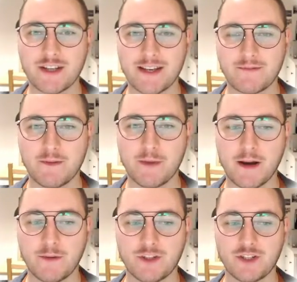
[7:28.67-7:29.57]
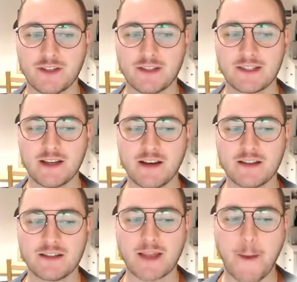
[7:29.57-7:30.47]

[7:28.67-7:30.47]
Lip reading: has been published in Science